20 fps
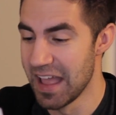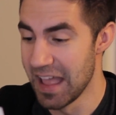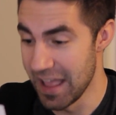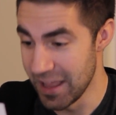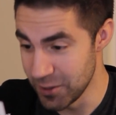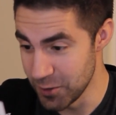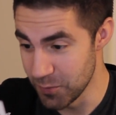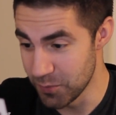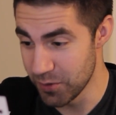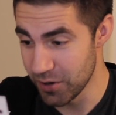
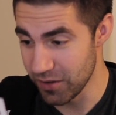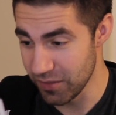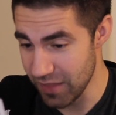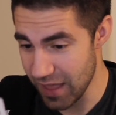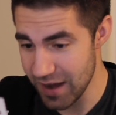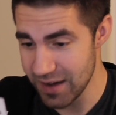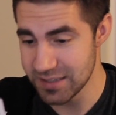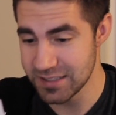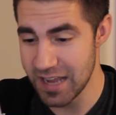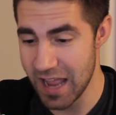and you put a
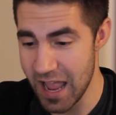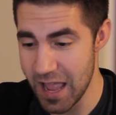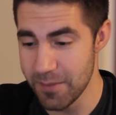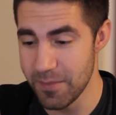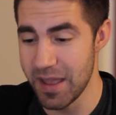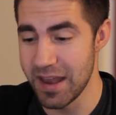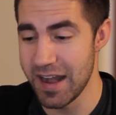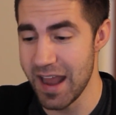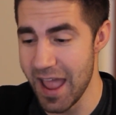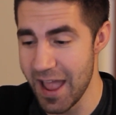lot of
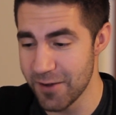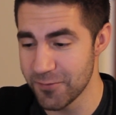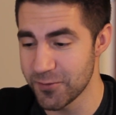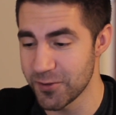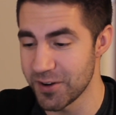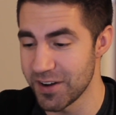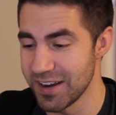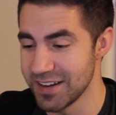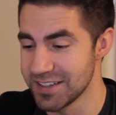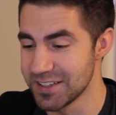time and
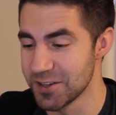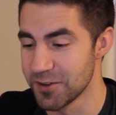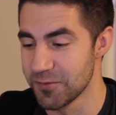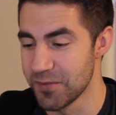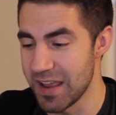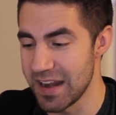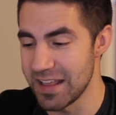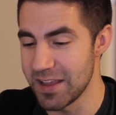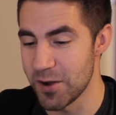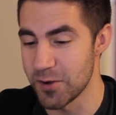effort into your
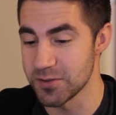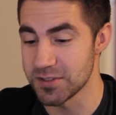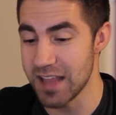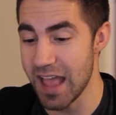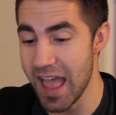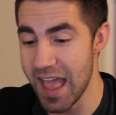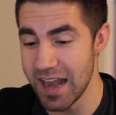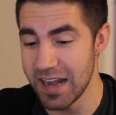videos.